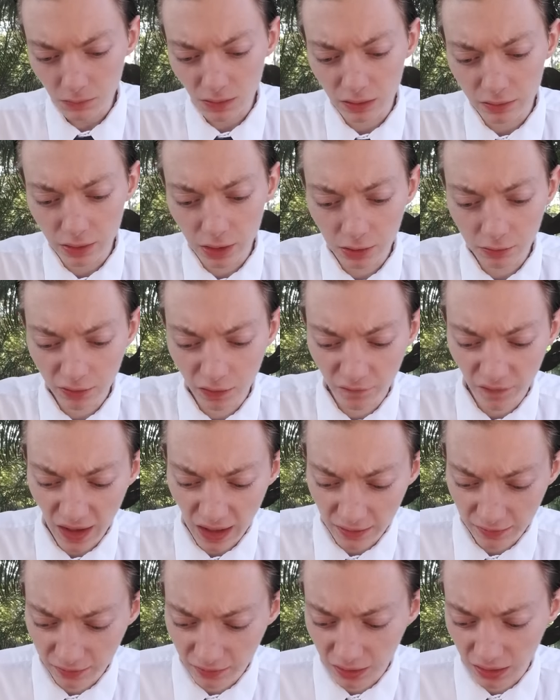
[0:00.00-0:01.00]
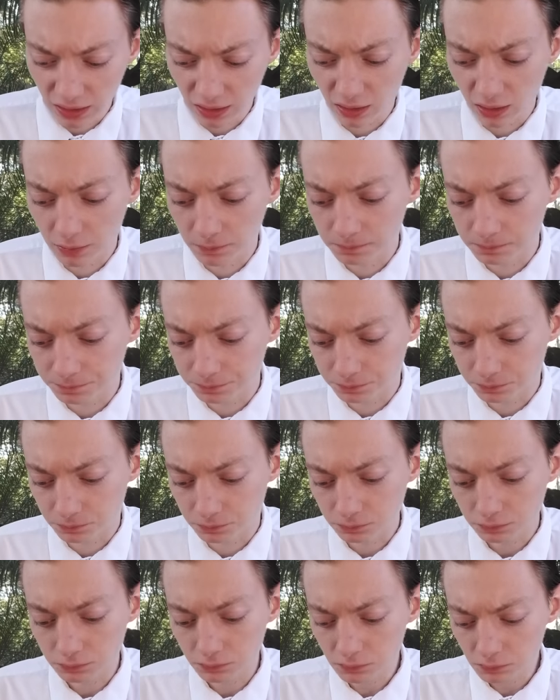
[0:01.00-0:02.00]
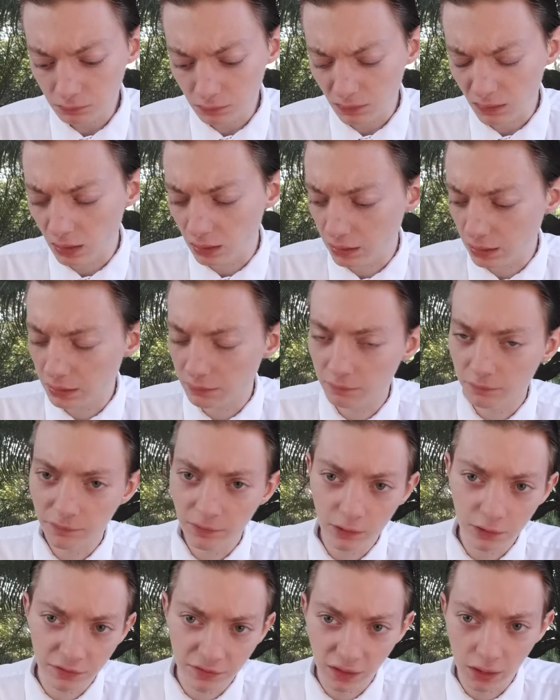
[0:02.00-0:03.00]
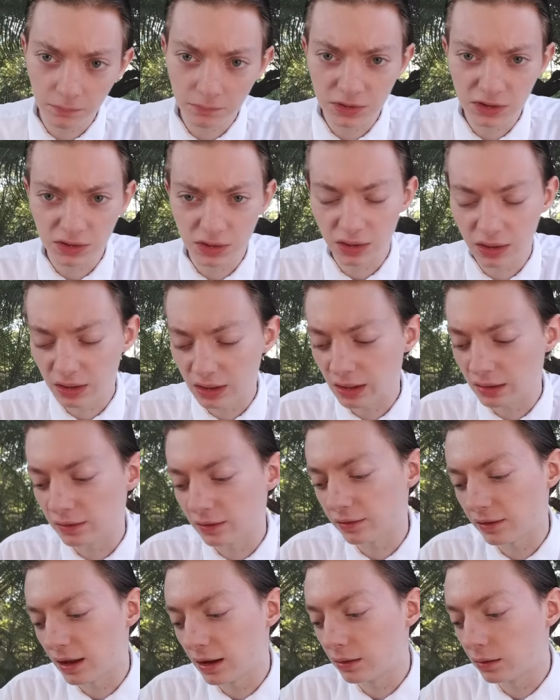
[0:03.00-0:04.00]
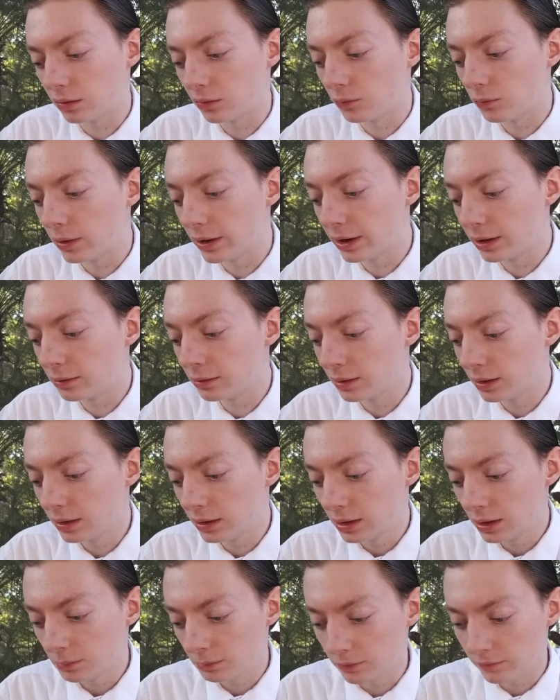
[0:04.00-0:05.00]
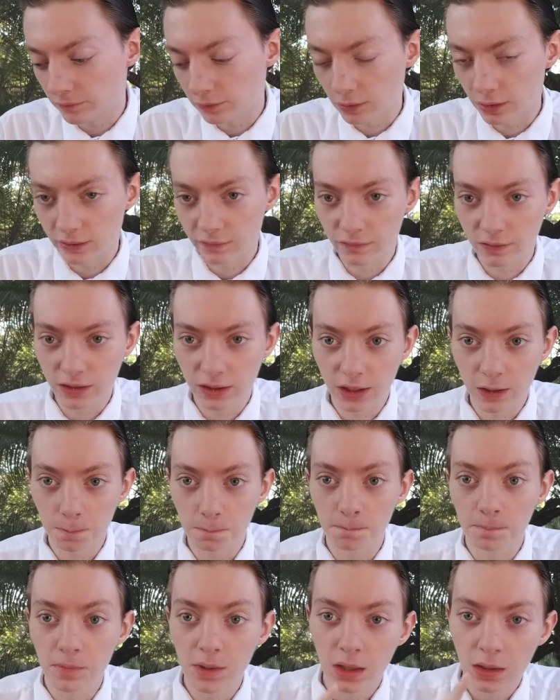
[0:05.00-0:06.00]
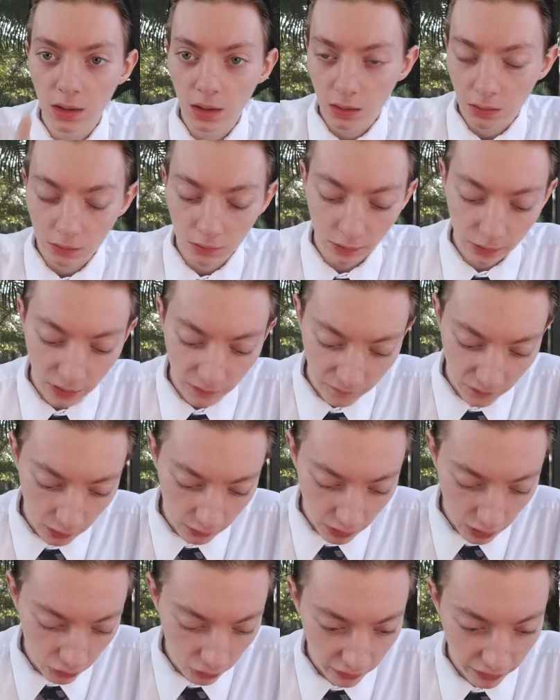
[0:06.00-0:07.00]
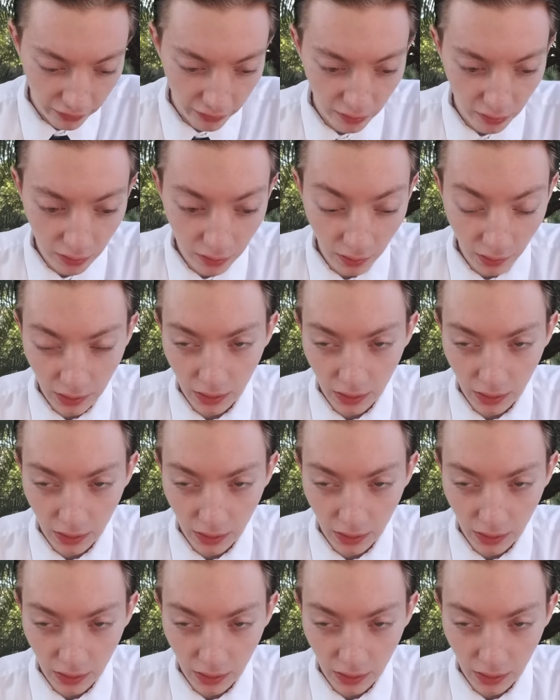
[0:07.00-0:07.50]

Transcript: You know, it's fascinating. And first, I'm just going to get this out of the way before I forget. Look, if you're interested,